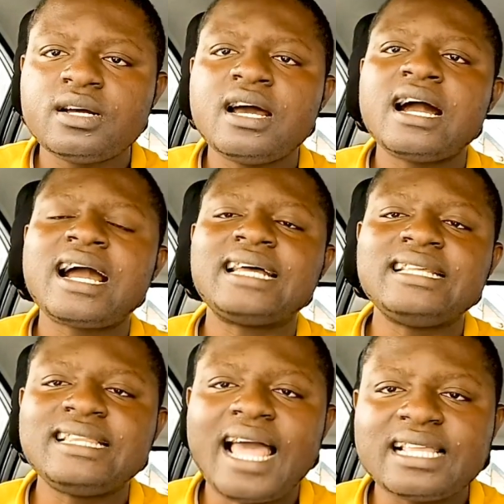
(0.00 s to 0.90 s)
Kindly
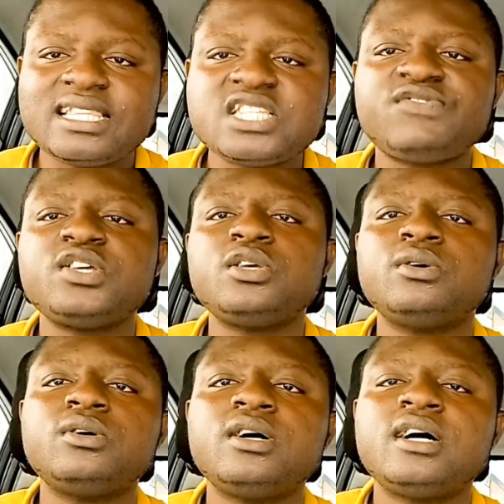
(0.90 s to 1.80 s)
like this
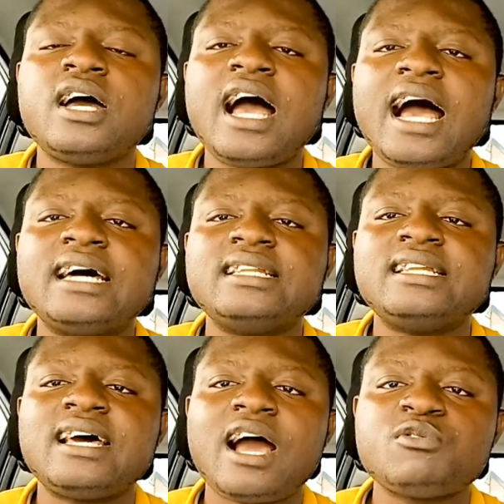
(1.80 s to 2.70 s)
video, and
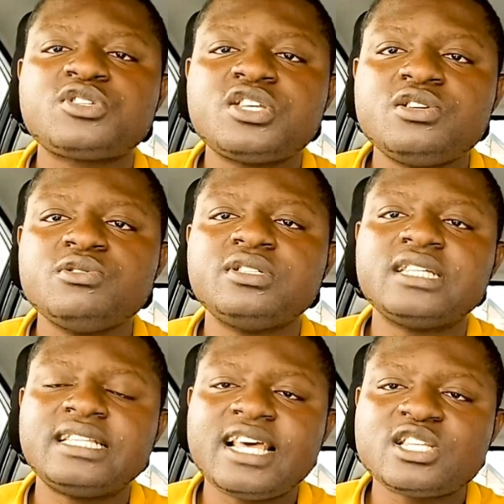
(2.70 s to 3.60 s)
I will see you in the
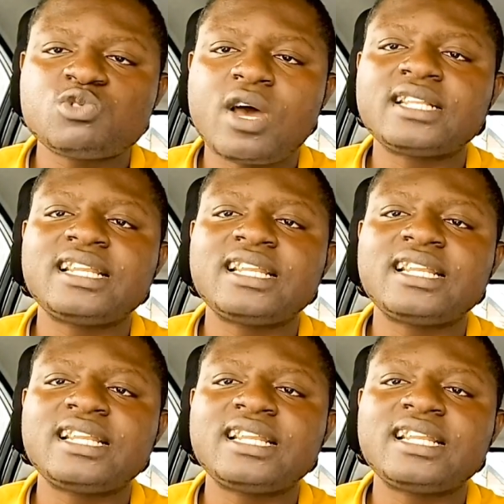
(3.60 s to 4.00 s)
next one.